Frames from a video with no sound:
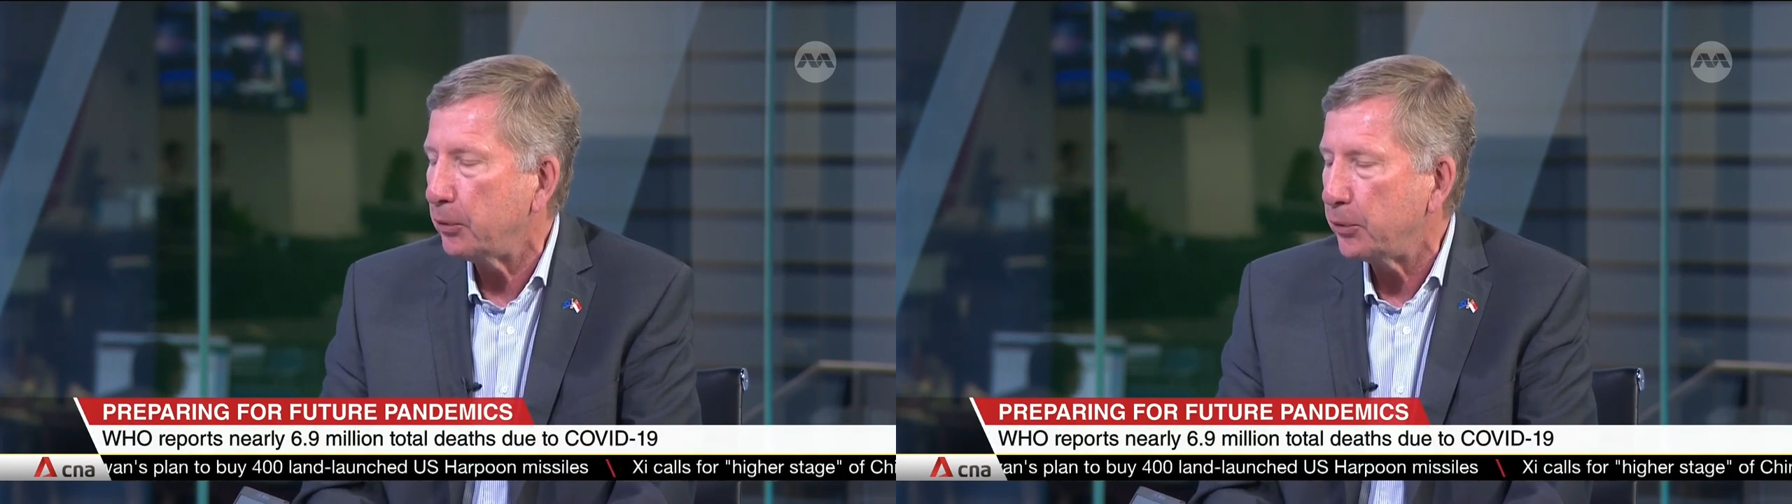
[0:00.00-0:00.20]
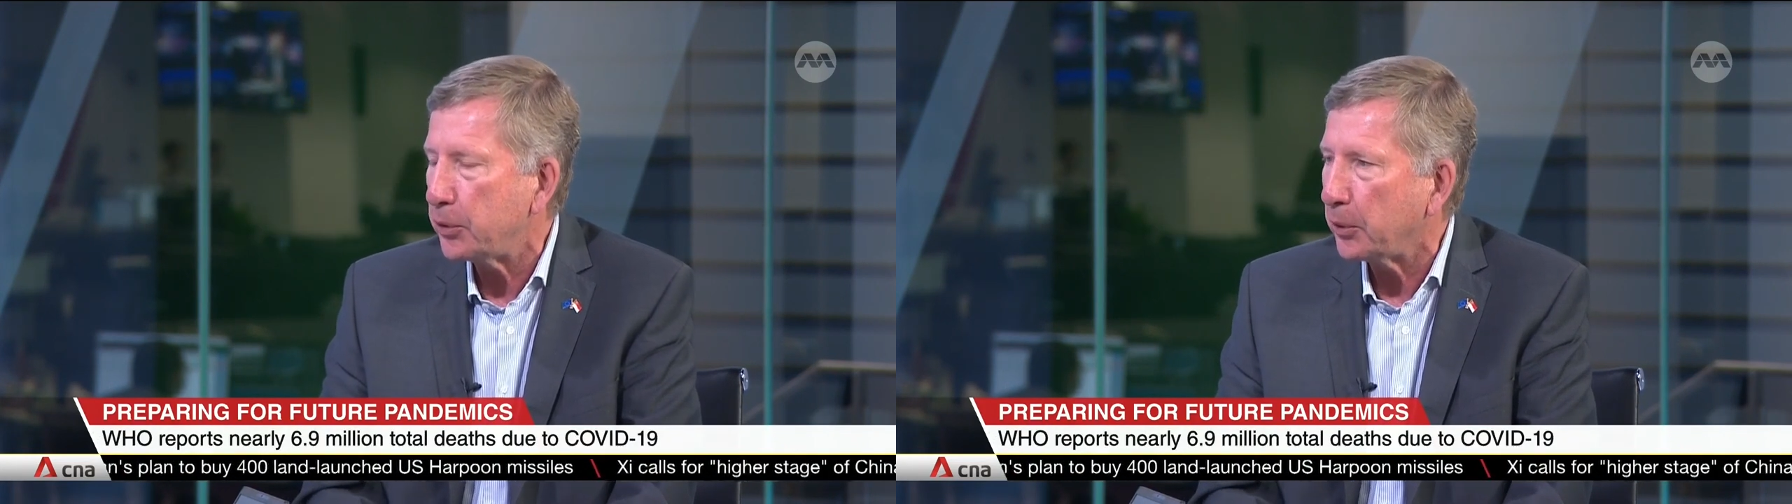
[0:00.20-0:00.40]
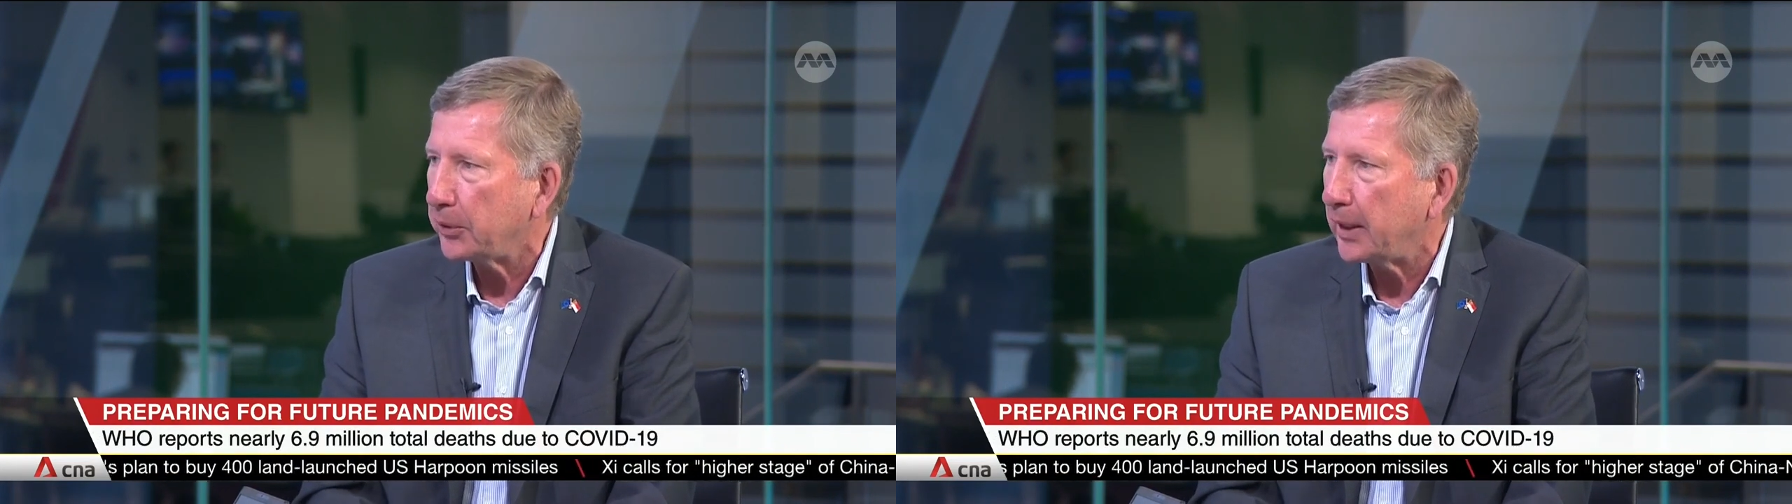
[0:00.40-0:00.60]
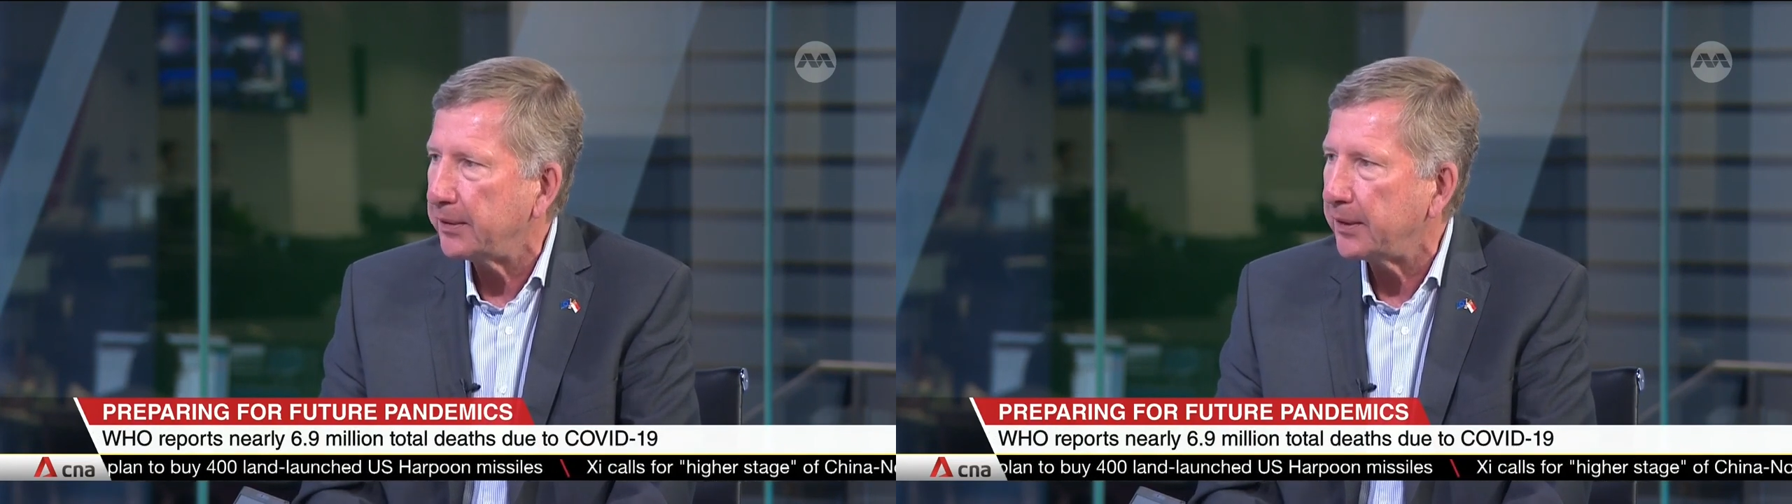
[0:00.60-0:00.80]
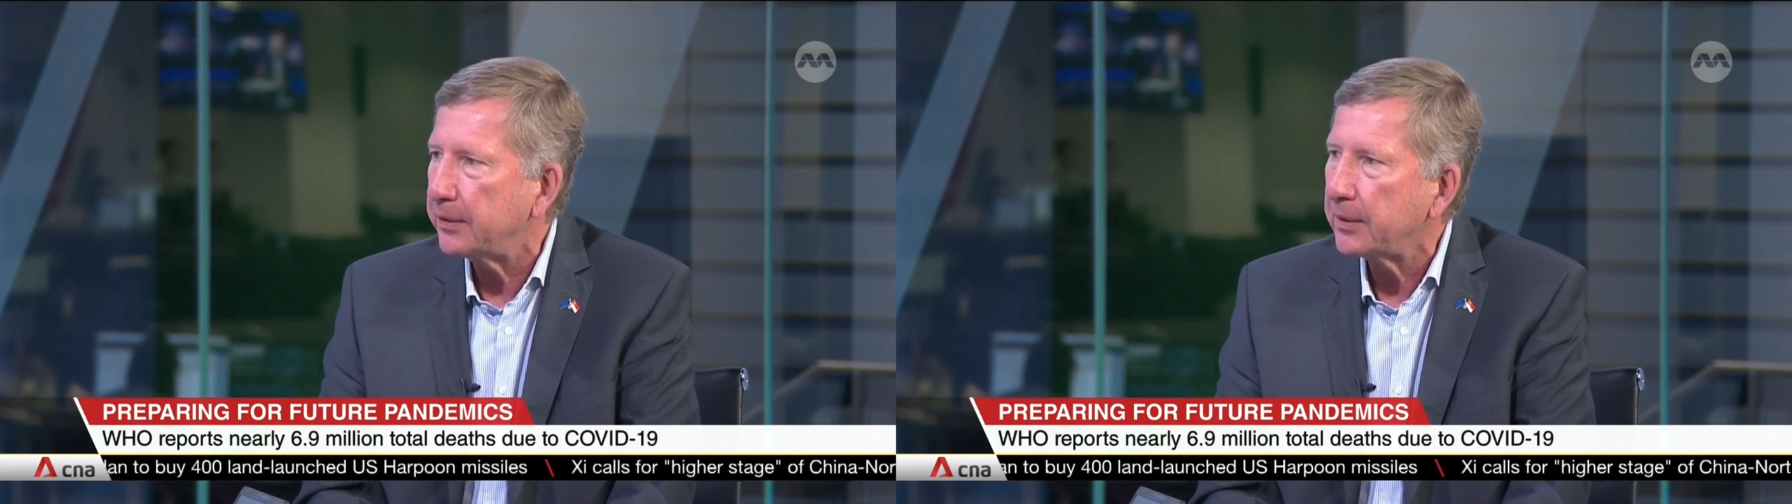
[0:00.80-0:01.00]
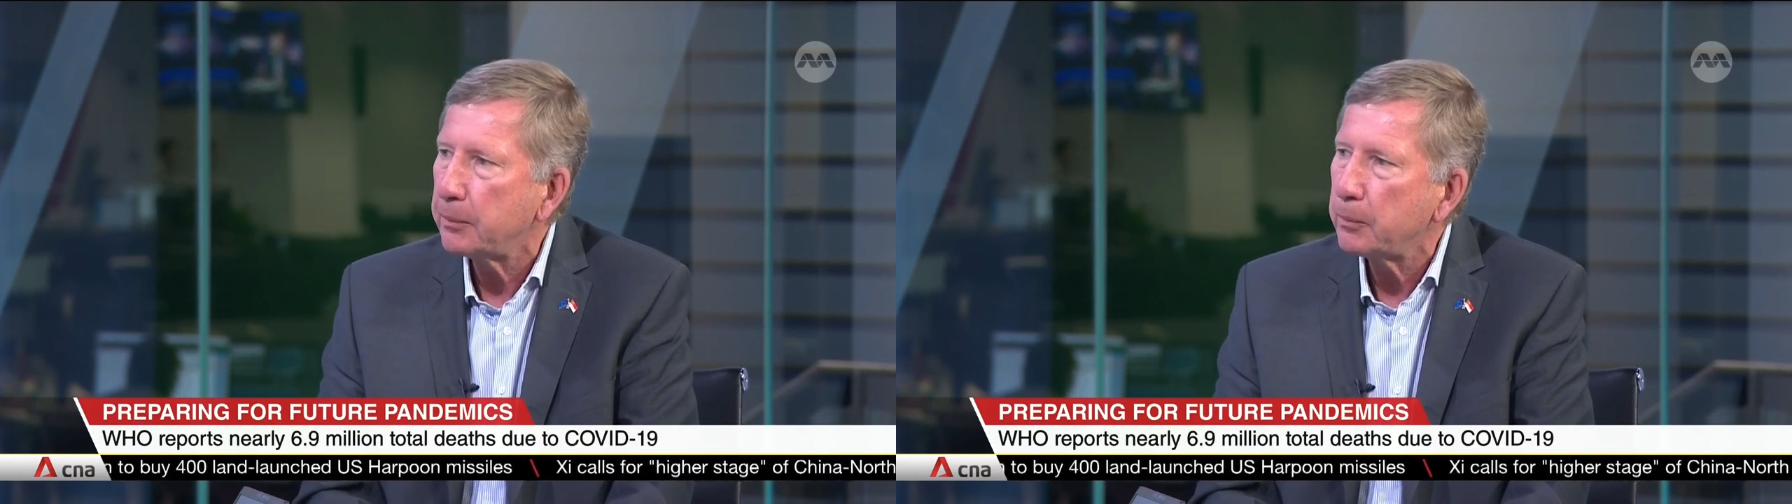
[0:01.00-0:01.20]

uh, future crisis.